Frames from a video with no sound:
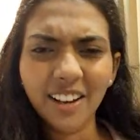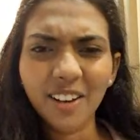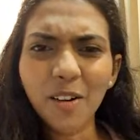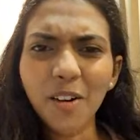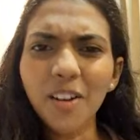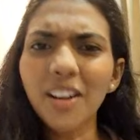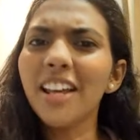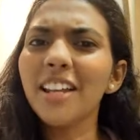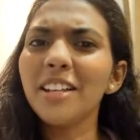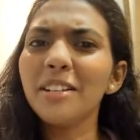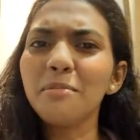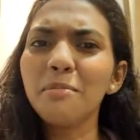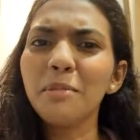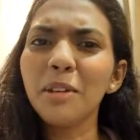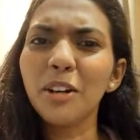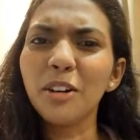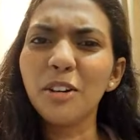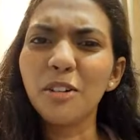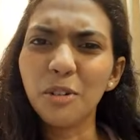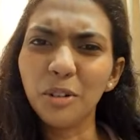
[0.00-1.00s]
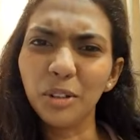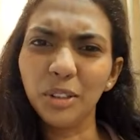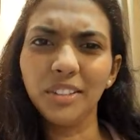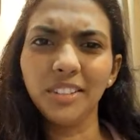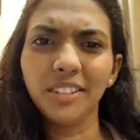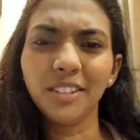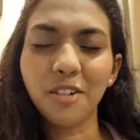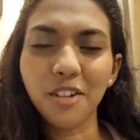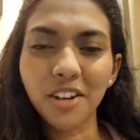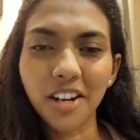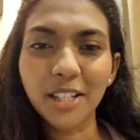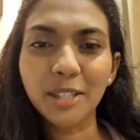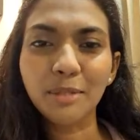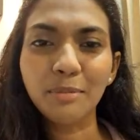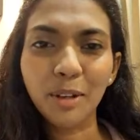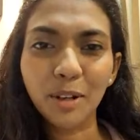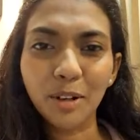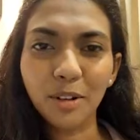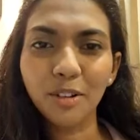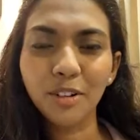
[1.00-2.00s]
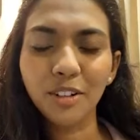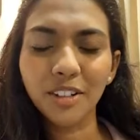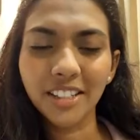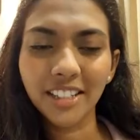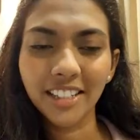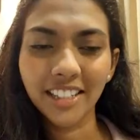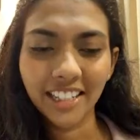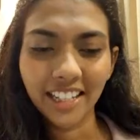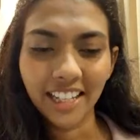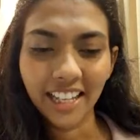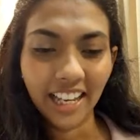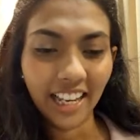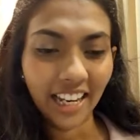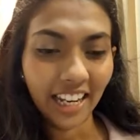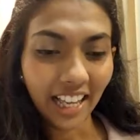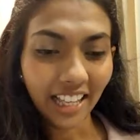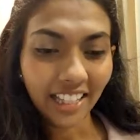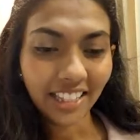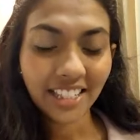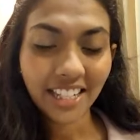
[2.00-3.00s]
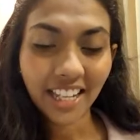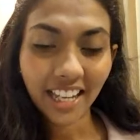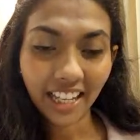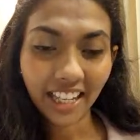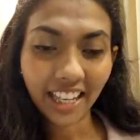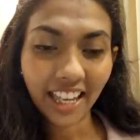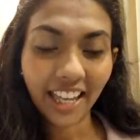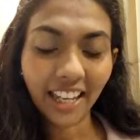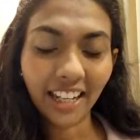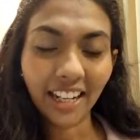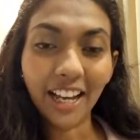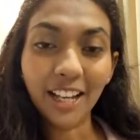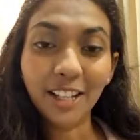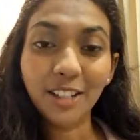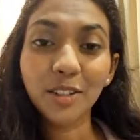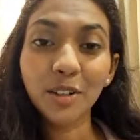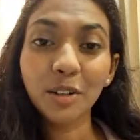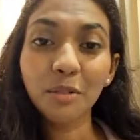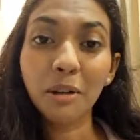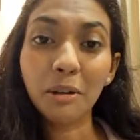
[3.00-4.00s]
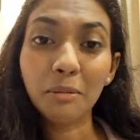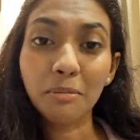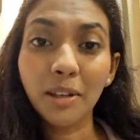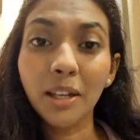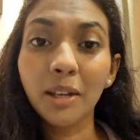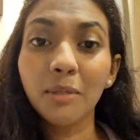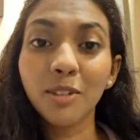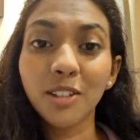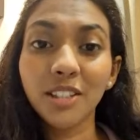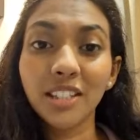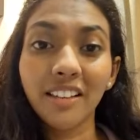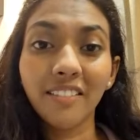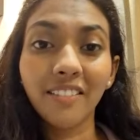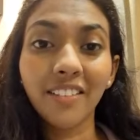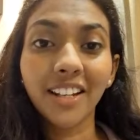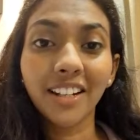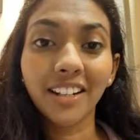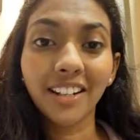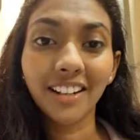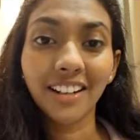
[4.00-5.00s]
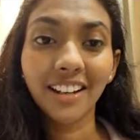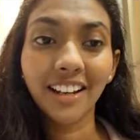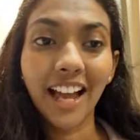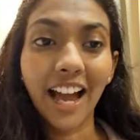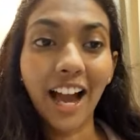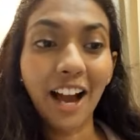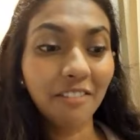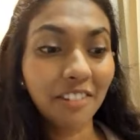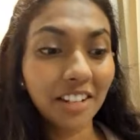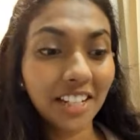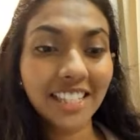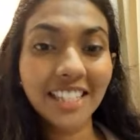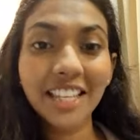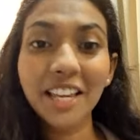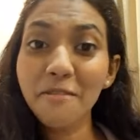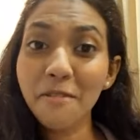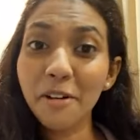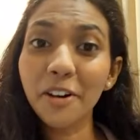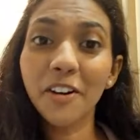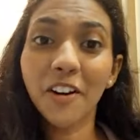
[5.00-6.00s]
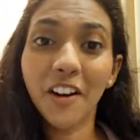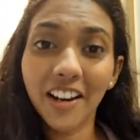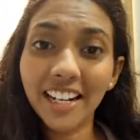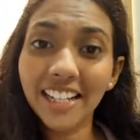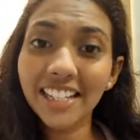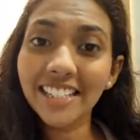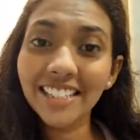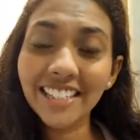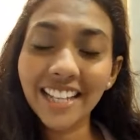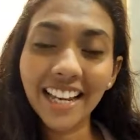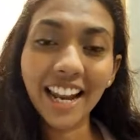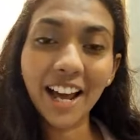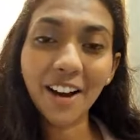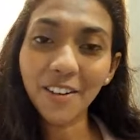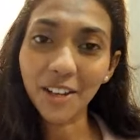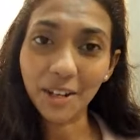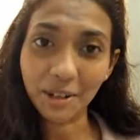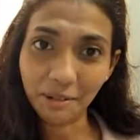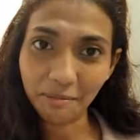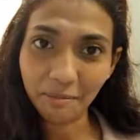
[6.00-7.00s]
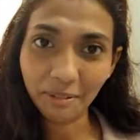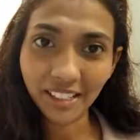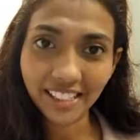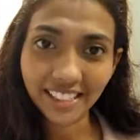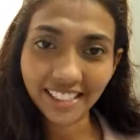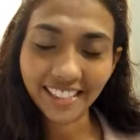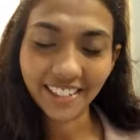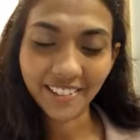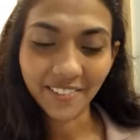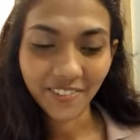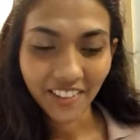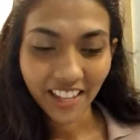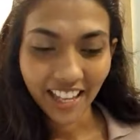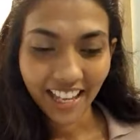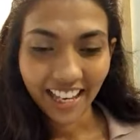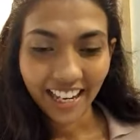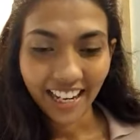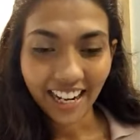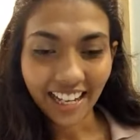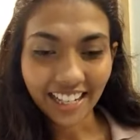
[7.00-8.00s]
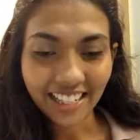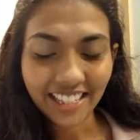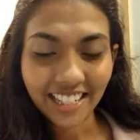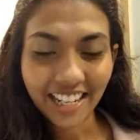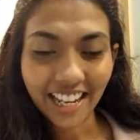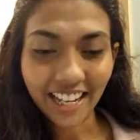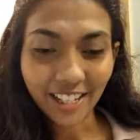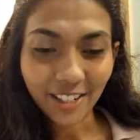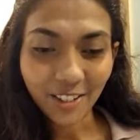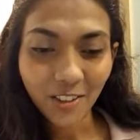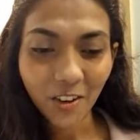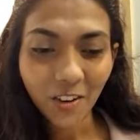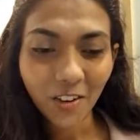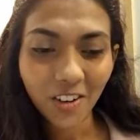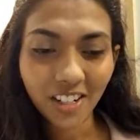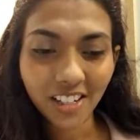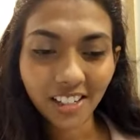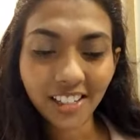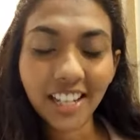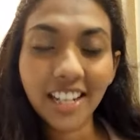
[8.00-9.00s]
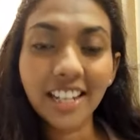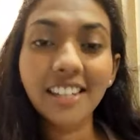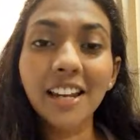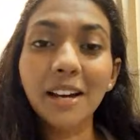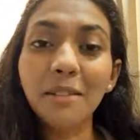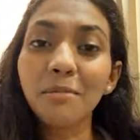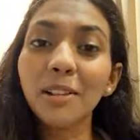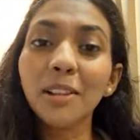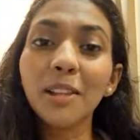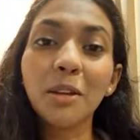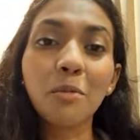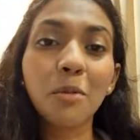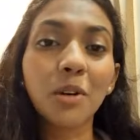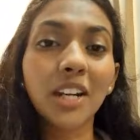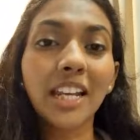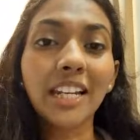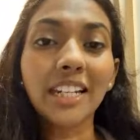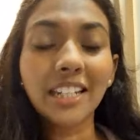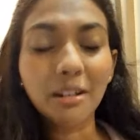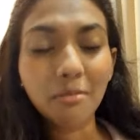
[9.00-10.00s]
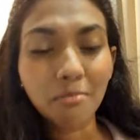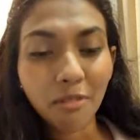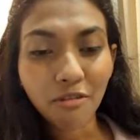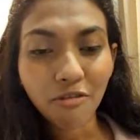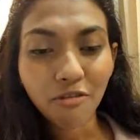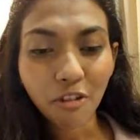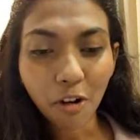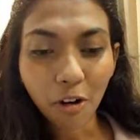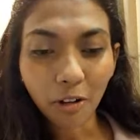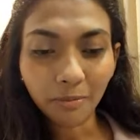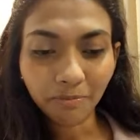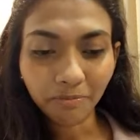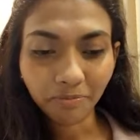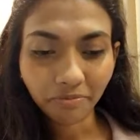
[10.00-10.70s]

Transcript: God has been good. God has been good. Last year again, I sowed my PMO7. After seeing what God has done, how can you miss it? Last year, I sowed double than what I did before.